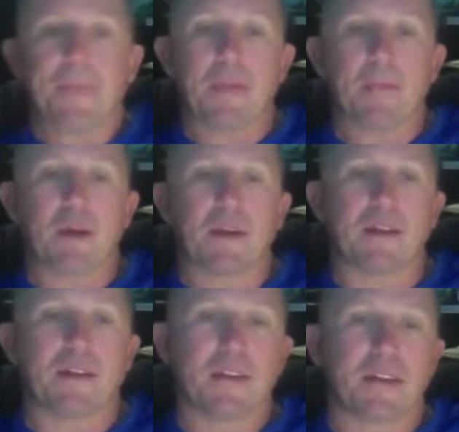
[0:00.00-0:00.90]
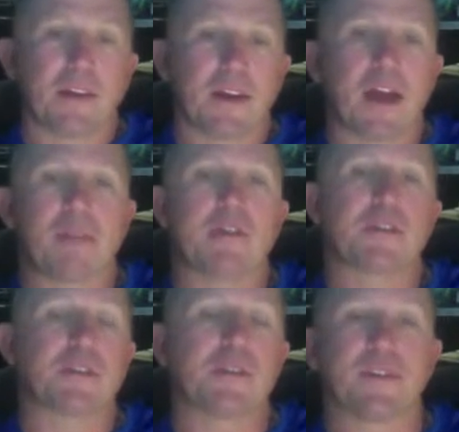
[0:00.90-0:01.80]
But you got to make sure
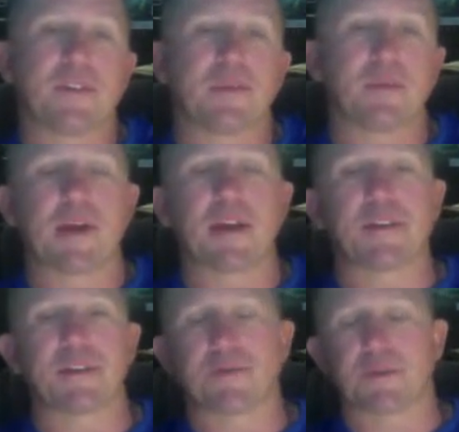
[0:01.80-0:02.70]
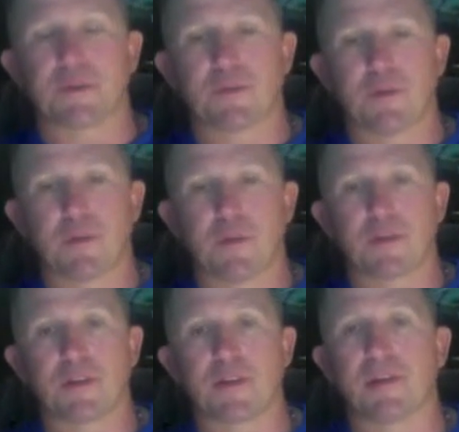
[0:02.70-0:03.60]
the VIN number matches first and foremost.
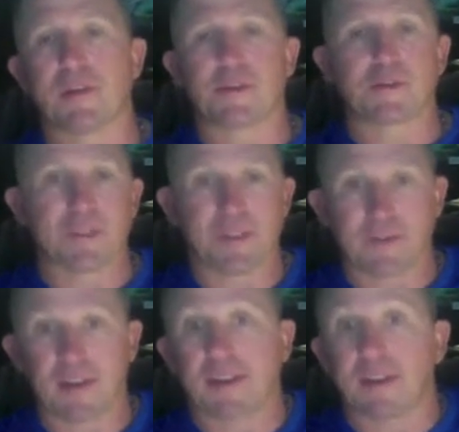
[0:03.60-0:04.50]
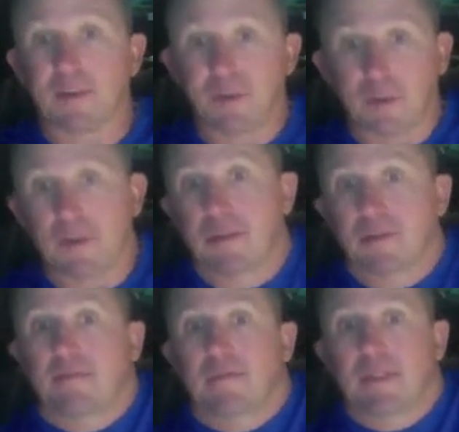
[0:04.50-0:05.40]
And you got to make sure it's effective during
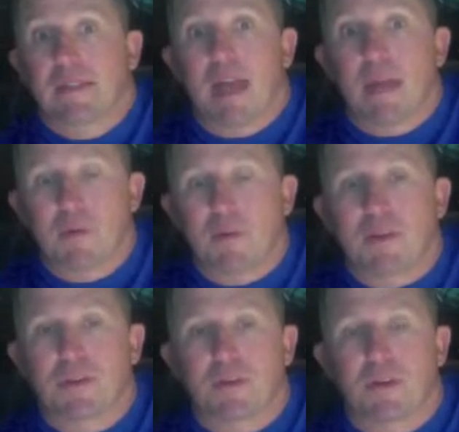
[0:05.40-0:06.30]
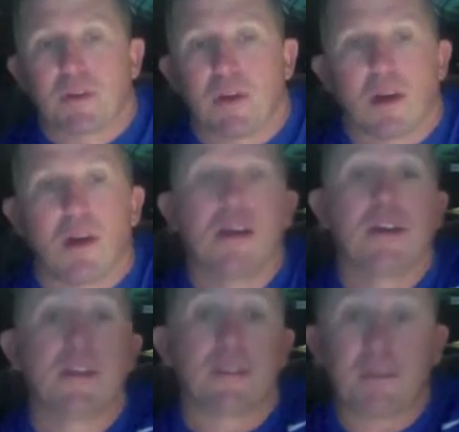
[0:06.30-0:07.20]
the time we're registering the car.
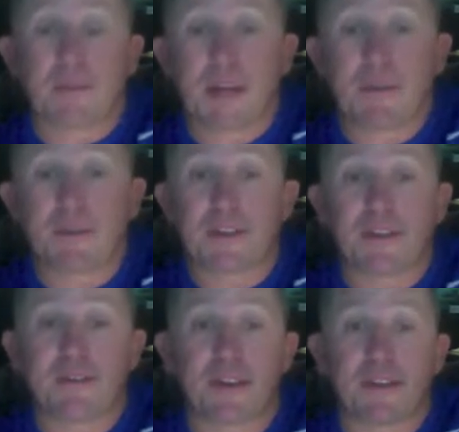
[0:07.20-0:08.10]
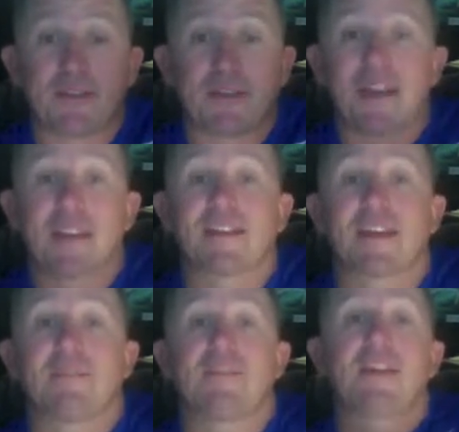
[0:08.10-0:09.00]
Sometimes you'll see an effective date that's not
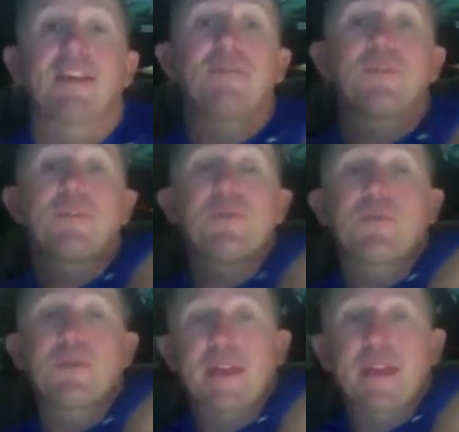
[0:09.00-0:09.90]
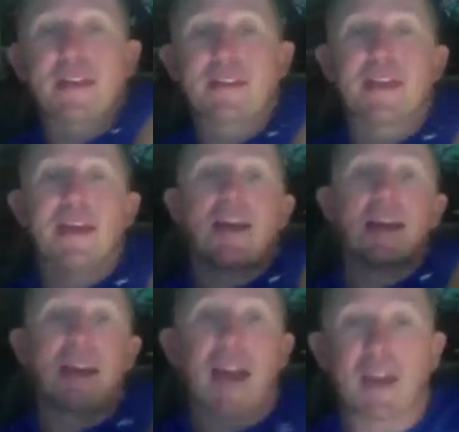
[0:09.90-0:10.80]
effective for 2 or 3 days.
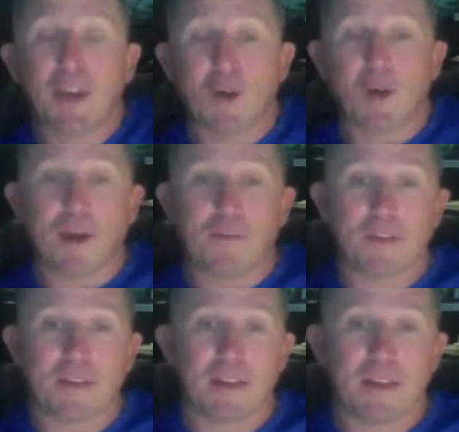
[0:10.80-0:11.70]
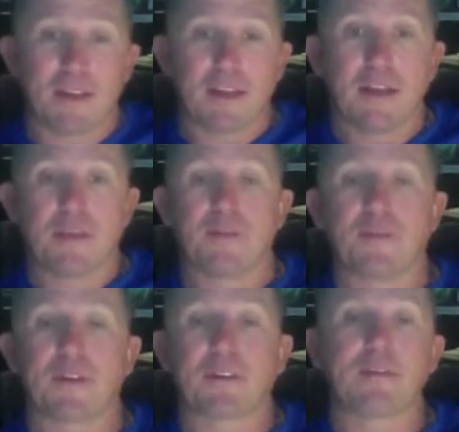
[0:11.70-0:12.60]
Geico often, their
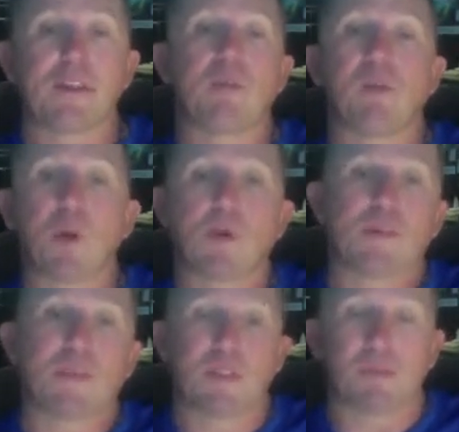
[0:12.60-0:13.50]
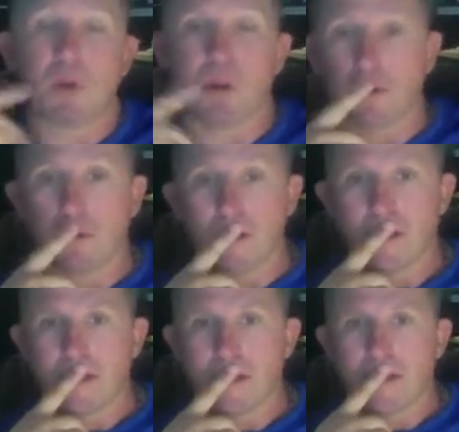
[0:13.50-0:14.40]
effective date will always be tomorrow.
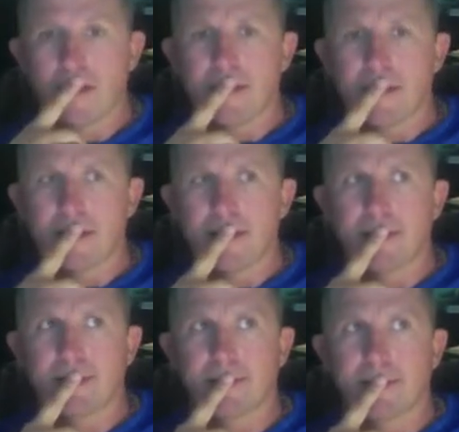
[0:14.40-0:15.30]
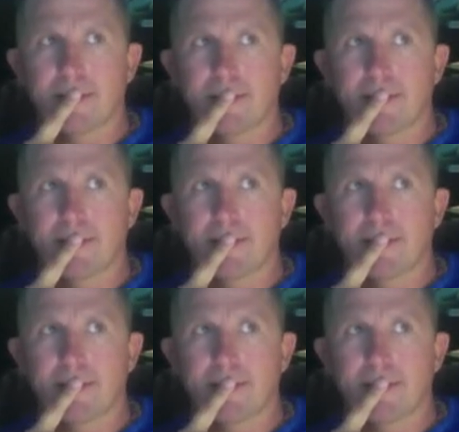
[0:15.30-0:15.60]
And it's like,